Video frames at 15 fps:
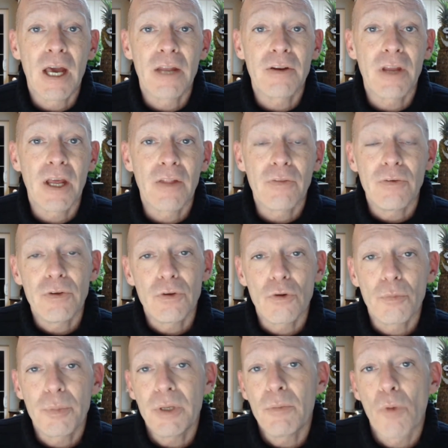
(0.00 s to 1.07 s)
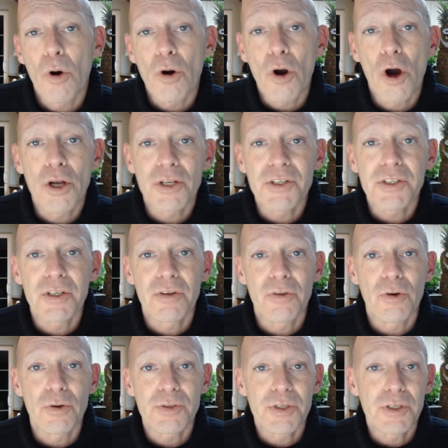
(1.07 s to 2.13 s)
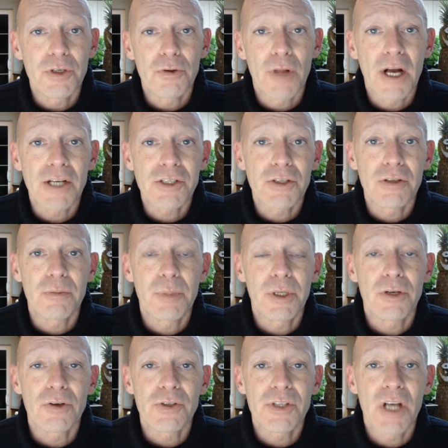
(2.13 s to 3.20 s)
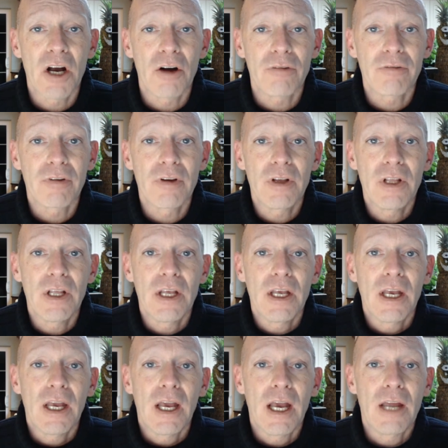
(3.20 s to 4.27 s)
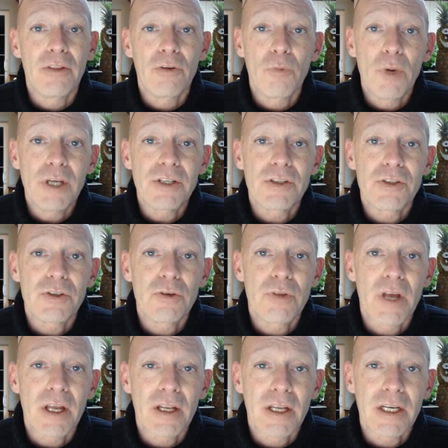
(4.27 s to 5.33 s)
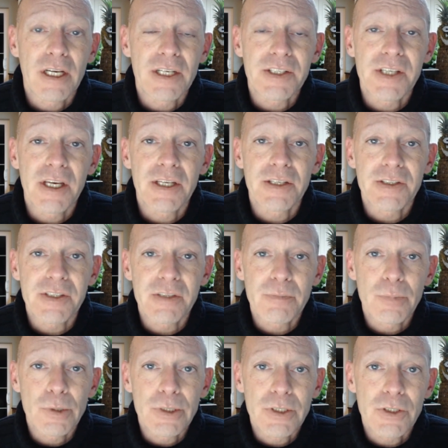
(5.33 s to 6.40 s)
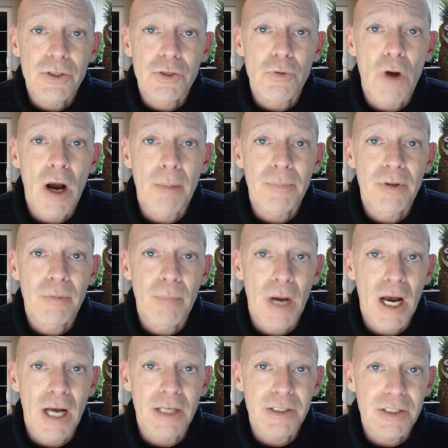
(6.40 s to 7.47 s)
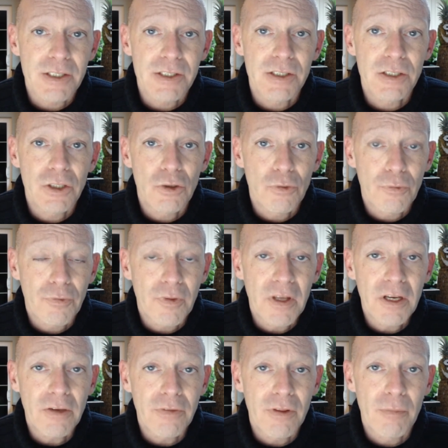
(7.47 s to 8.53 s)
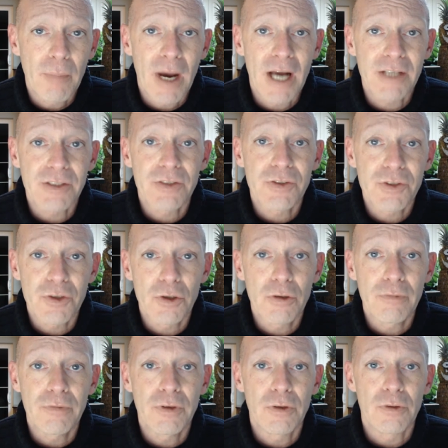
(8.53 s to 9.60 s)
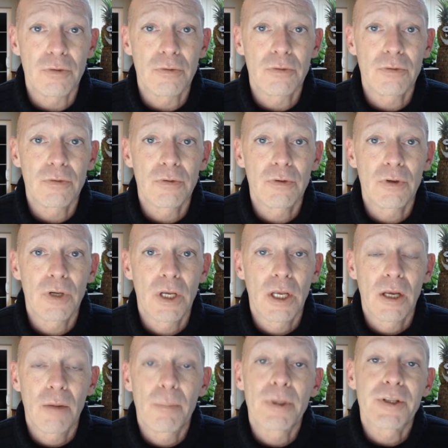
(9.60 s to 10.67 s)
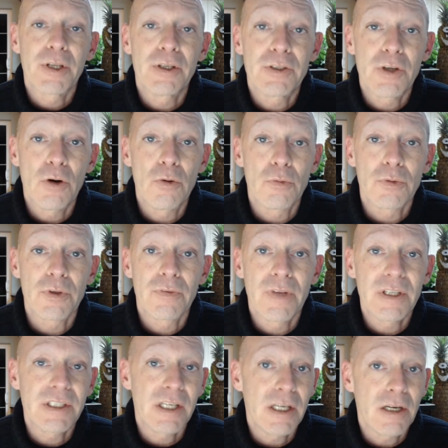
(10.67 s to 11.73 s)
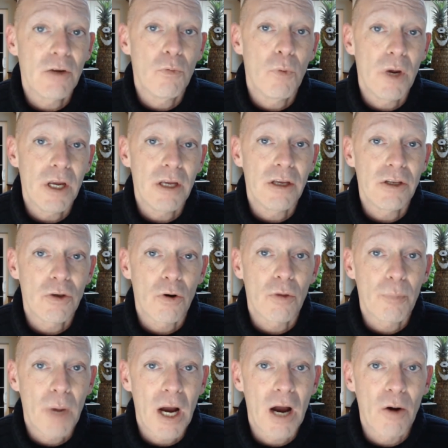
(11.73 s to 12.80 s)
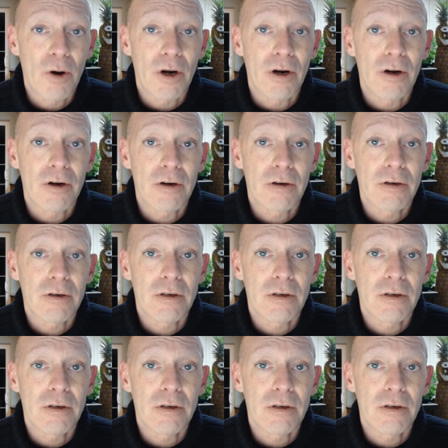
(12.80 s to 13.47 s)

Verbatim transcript: and and you'll be more honest in those, and you'll actually be yourself. And the way to do that, like I said, is simply to drop the masks. You think the masks serve you, but they don't. They take away your power.